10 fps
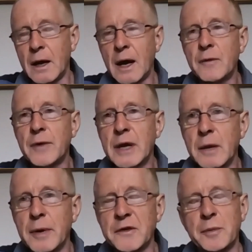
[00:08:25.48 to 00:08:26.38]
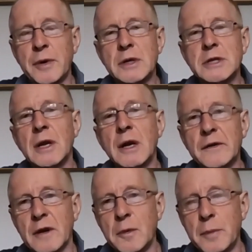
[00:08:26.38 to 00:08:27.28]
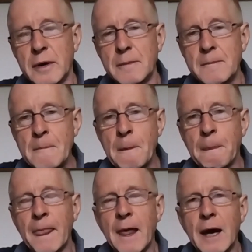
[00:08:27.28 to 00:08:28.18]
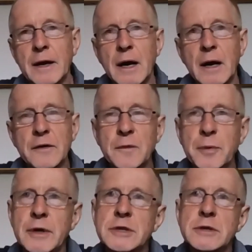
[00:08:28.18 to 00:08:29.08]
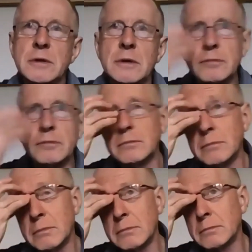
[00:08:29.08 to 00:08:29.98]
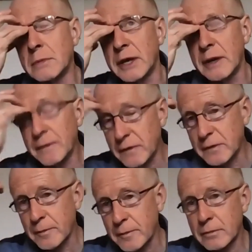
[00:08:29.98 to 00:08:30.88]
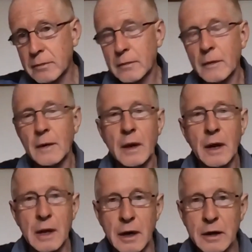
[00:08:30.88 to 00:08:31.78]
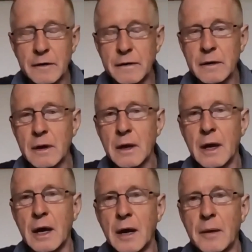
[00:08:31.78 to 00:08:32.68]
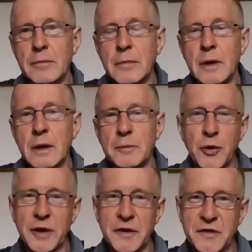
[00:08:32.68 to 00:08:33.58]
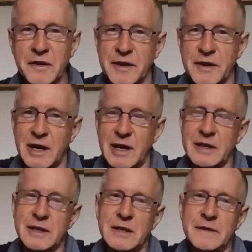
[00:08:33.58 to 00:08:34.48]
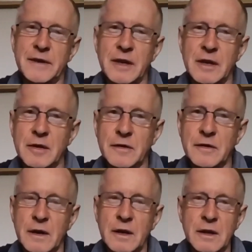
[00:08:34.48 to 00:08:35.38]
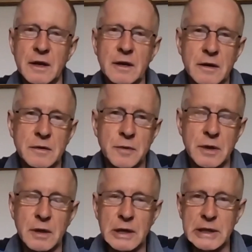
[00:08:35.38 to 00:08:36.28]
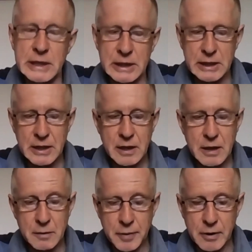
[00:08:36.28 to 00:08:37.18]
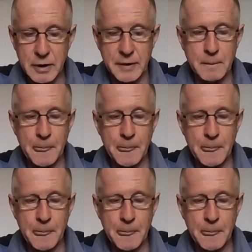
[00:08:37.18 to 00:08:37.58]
If we keep our spiritual eyes open and our spiritual gifts alive, poised, if you like, use, and I think God will employ them.